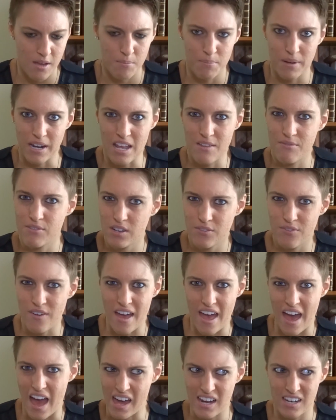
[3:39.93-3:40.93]
But even if I
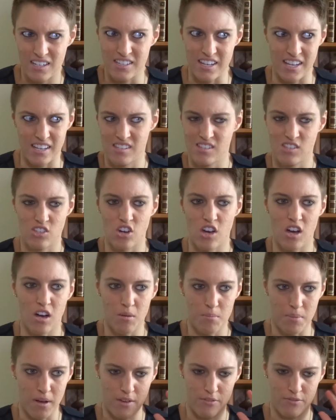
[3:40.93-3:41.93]
had a desk
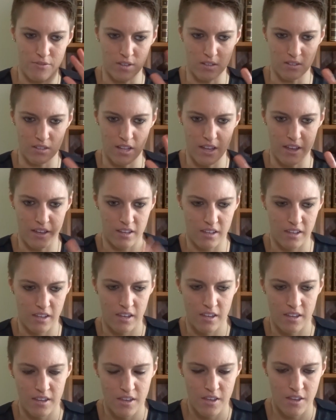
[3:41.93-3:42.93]
job, I feel like